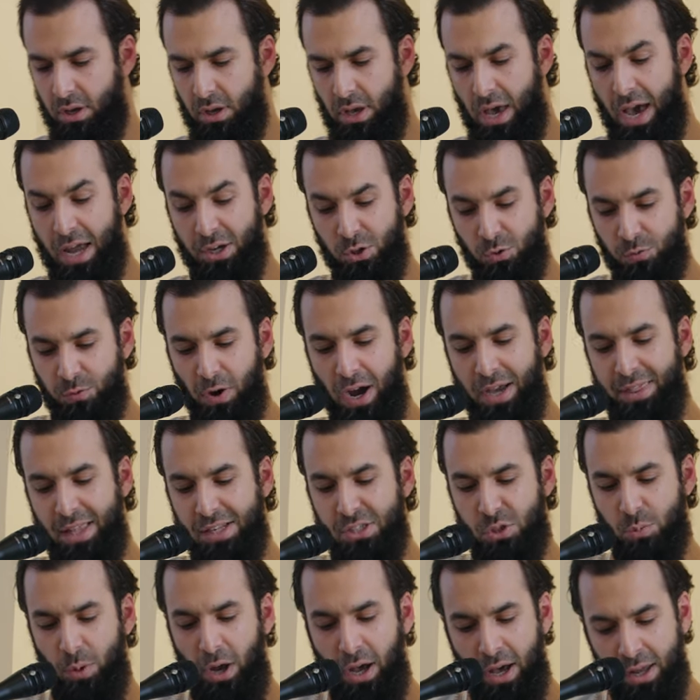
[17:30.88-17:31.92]
And you find that,
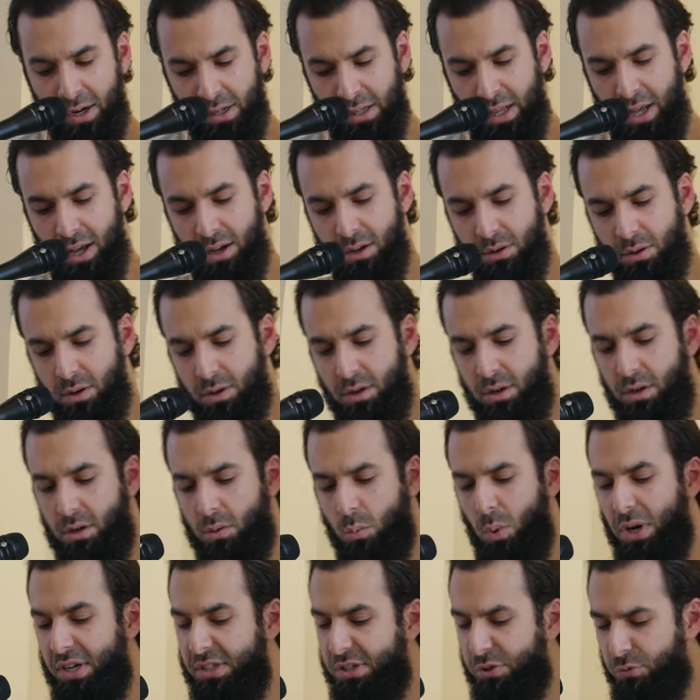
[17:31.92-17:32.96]
subhanAllah,
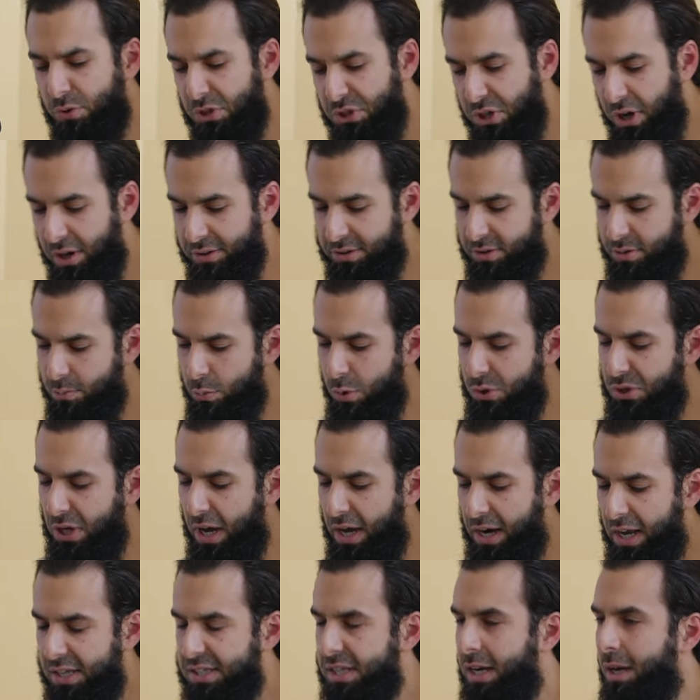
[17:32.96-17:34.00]
what is the result?
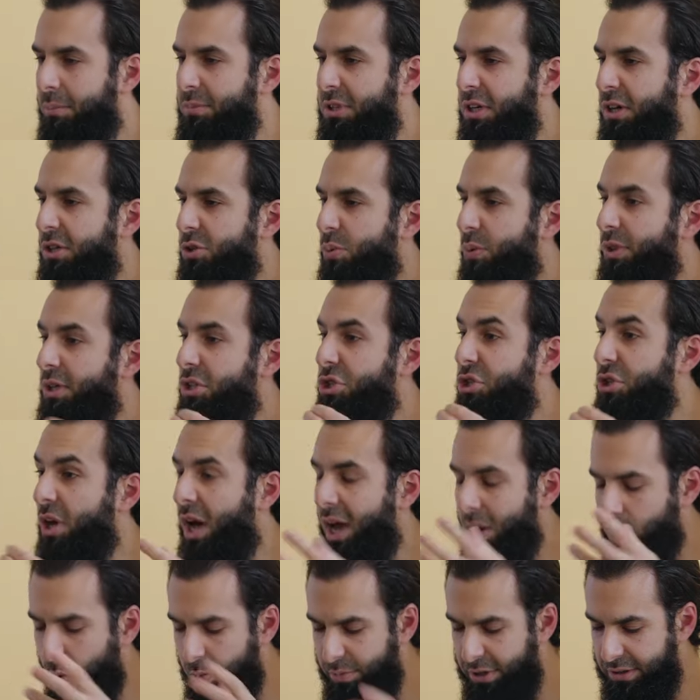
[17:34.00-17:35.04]
Musa salam deals with a
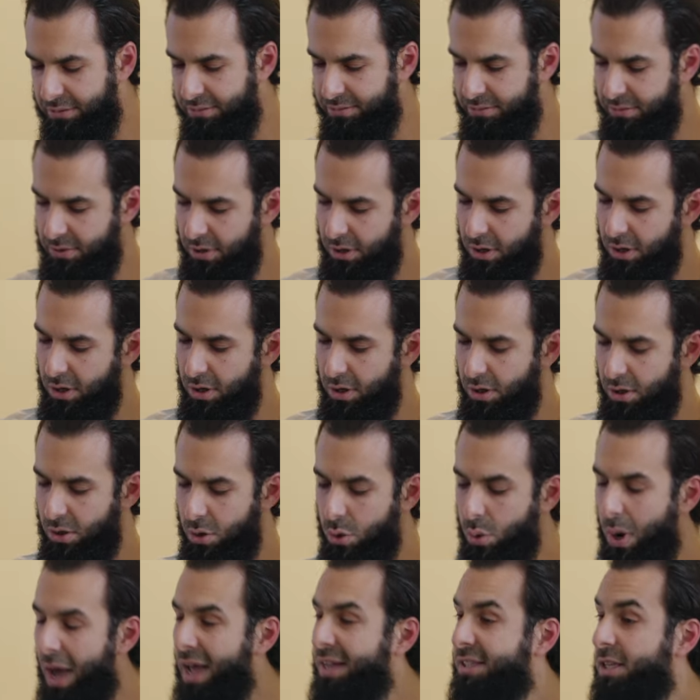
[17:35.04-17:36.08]
shy woman
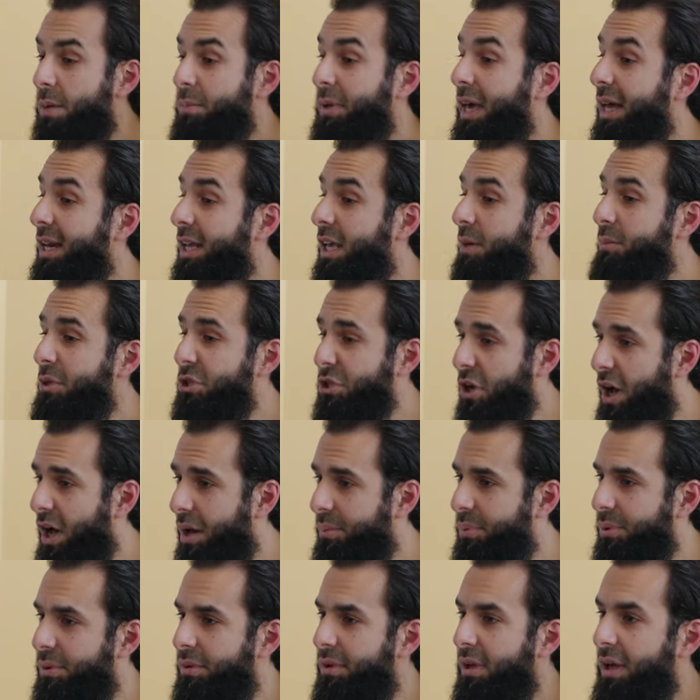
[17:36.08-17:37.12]
who ends up getting him a
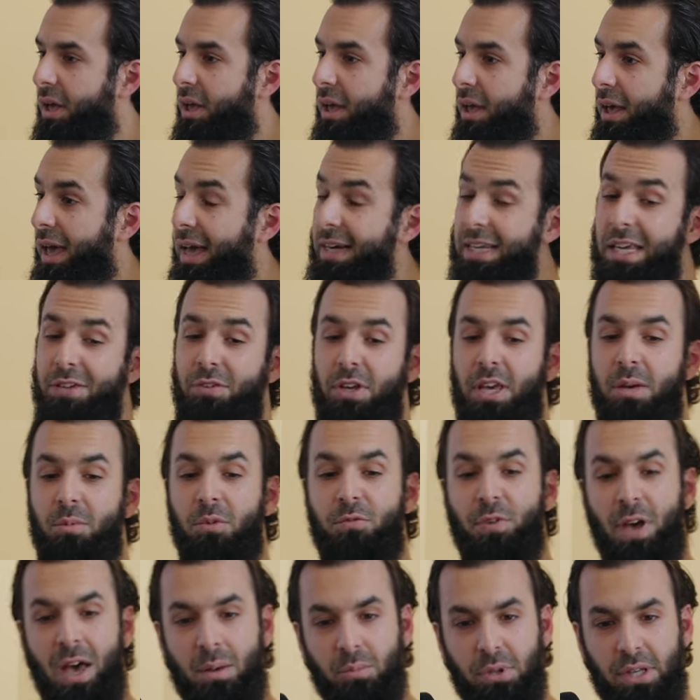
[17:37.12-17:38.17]
job and giving him a
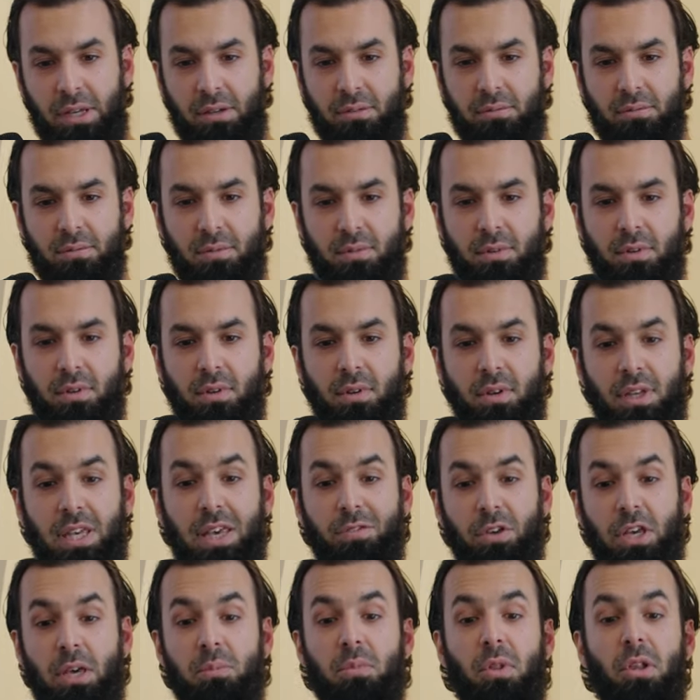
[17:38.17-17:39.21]
family,
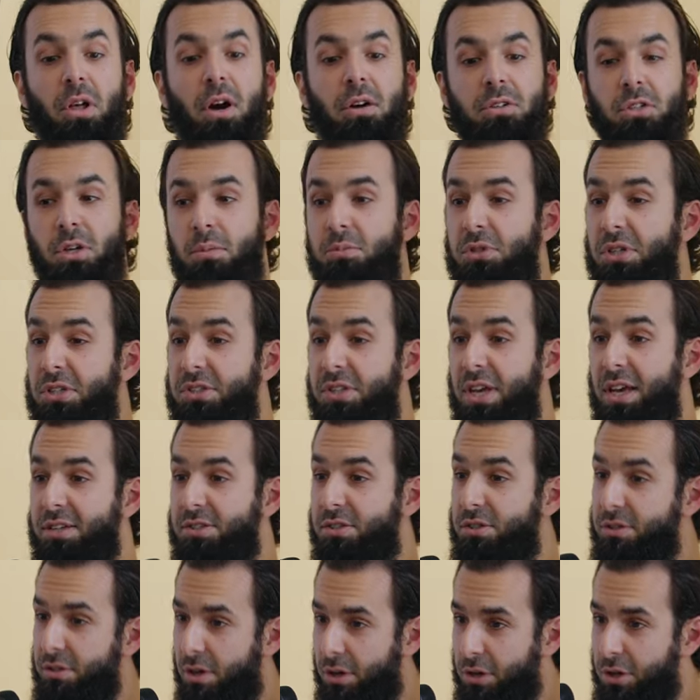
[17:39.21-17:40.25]
giving him long term
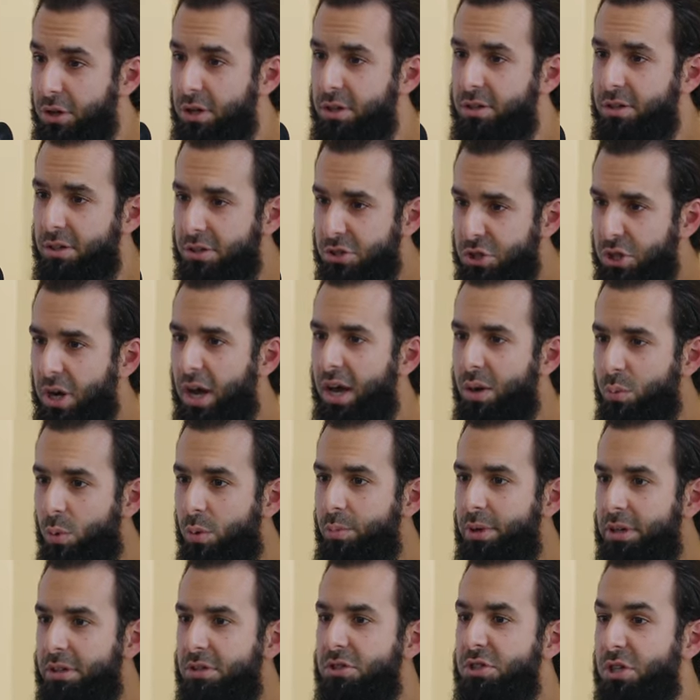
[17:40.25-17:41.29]
success. A good, shy
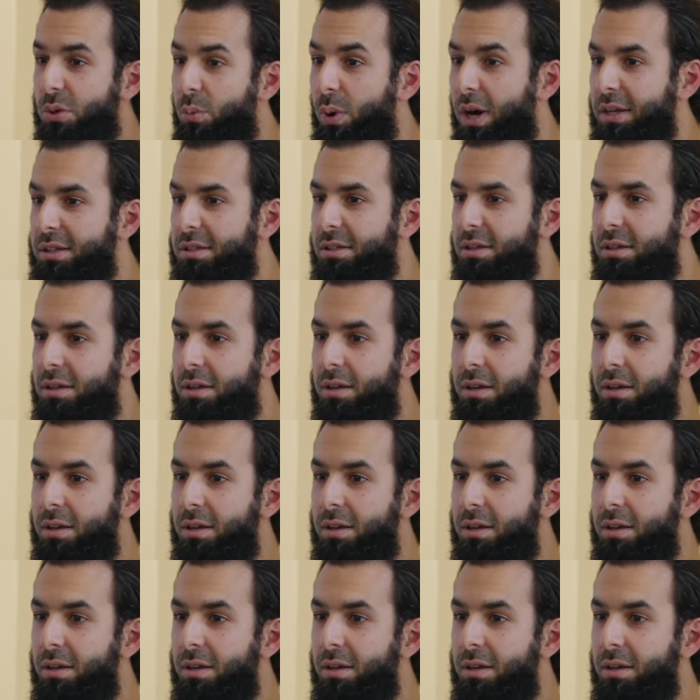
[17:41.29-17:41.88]
woman, she what?